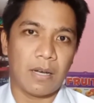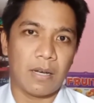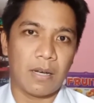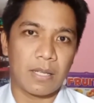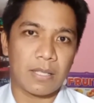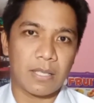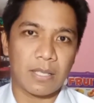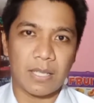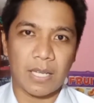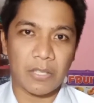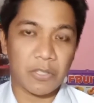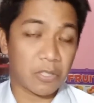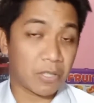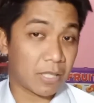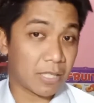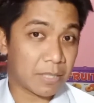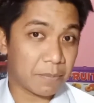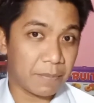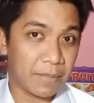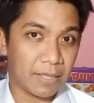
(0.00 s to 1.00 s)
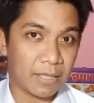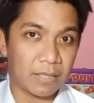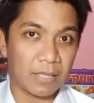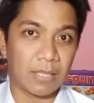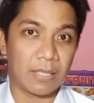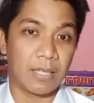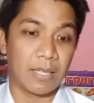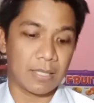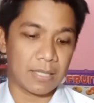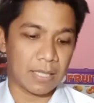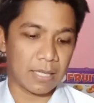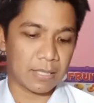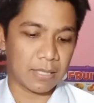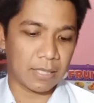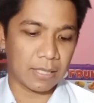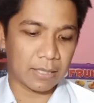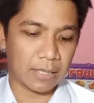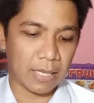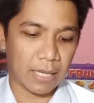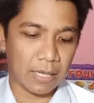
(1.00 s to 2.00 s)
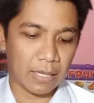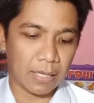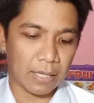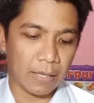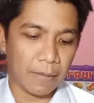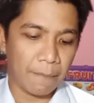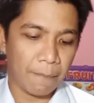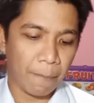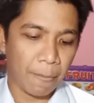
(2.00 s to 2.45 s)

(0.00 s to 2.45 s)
it's a natural speaking na lang na nagsasalita ka.